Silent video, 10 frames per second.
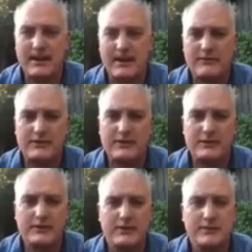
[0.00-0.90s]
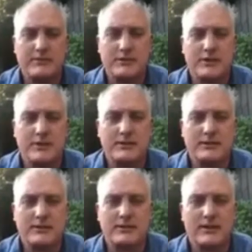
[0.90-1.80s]
After my time
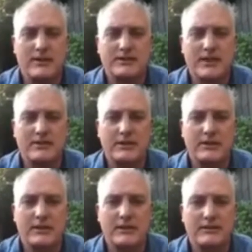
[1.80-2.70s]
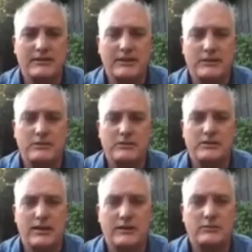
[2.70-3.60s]
at Lifesaving, I left there and
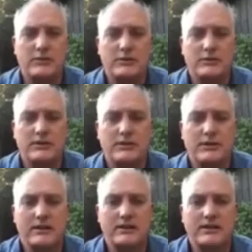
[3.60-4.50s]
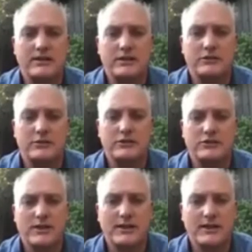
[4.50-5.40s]
started work with Sea-Doo
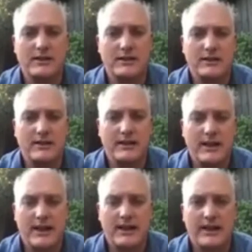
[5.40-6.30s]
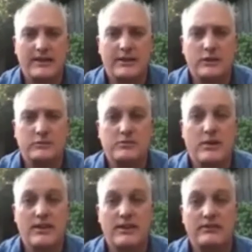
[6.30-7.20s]
Australia and helped
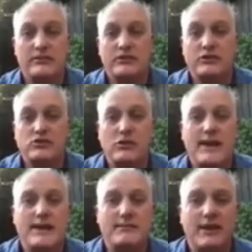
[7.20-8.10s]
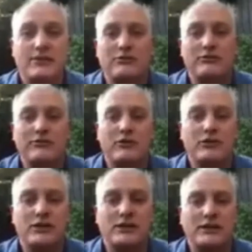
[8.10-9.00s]
write the first training manual
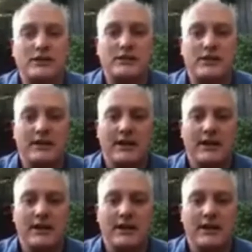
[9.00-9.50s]
for jet skis,